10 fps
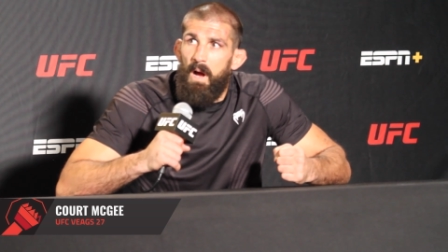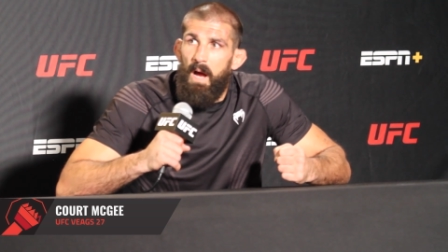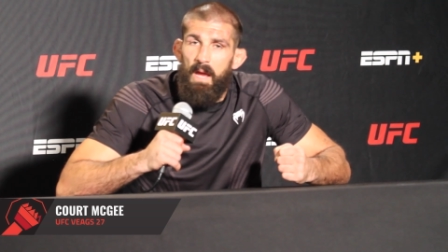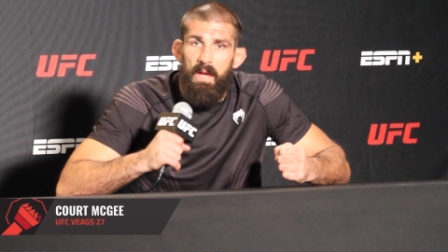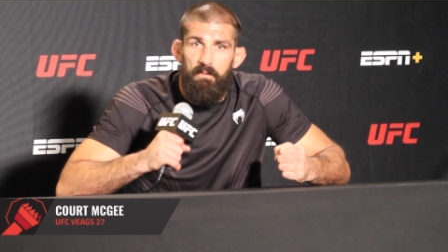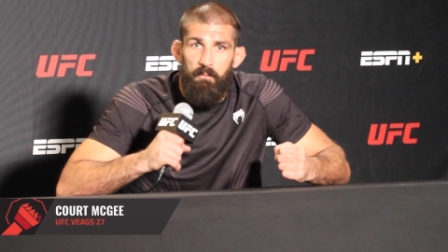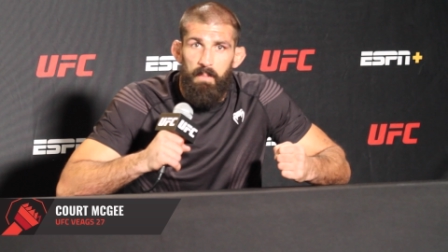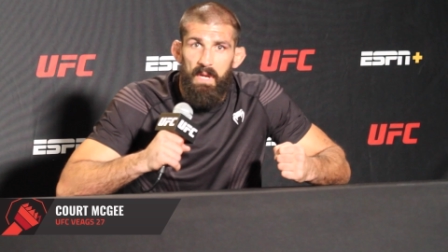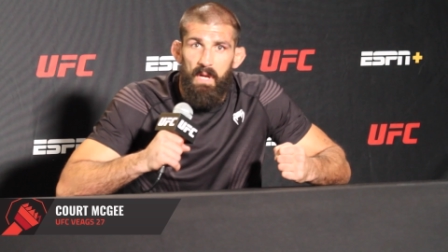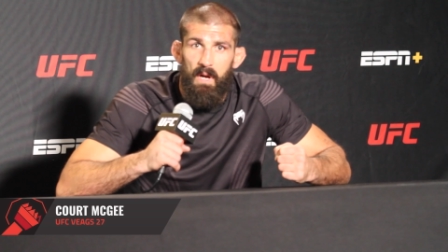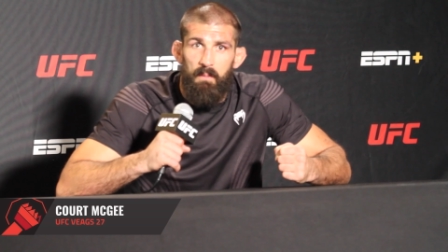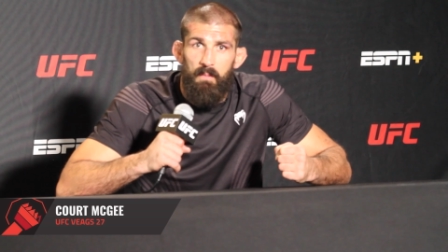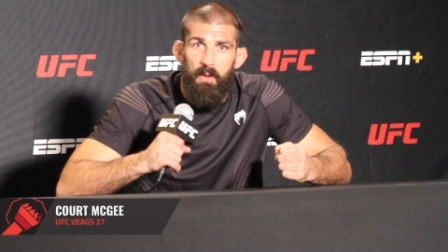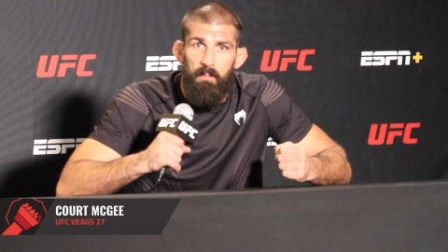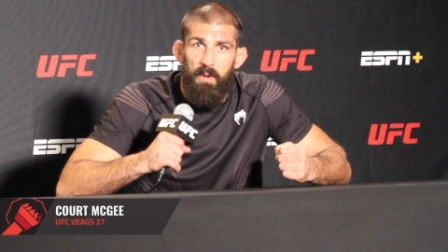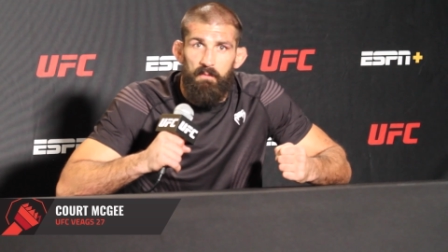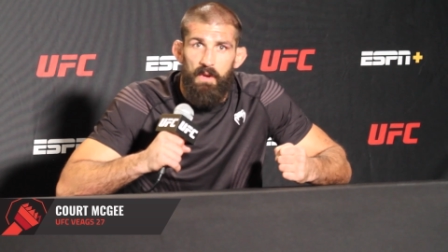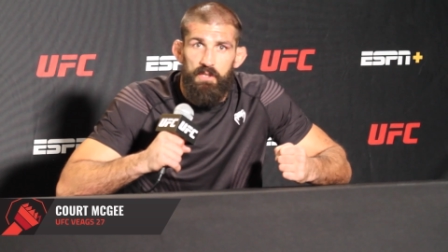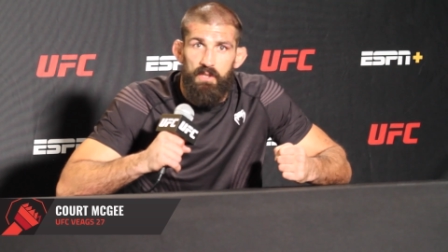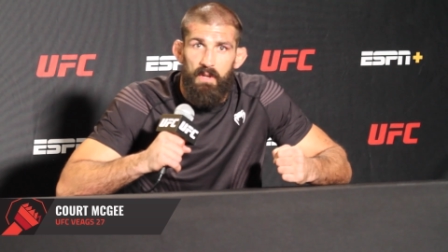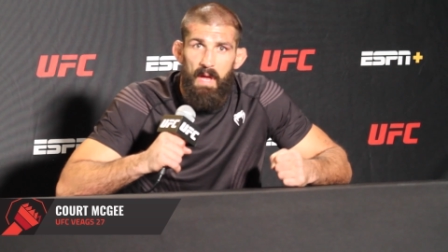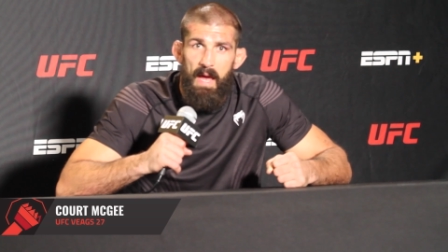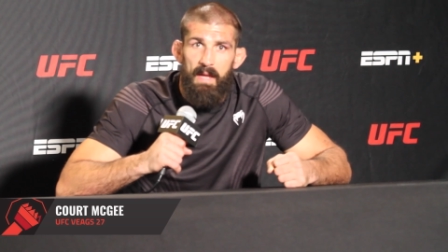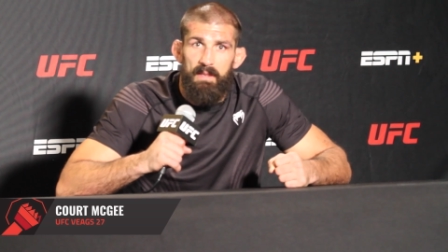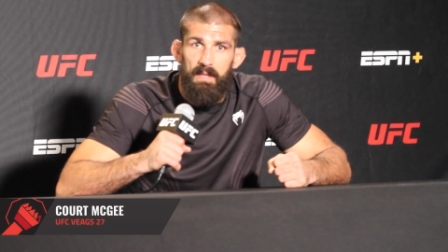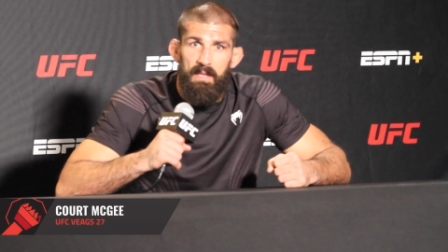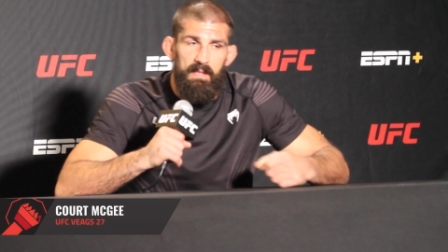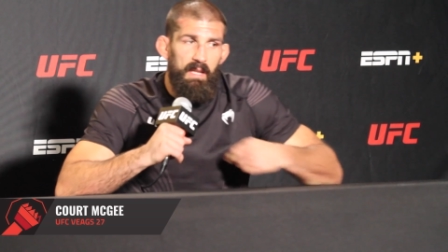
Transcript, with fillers: I have become the professional athlete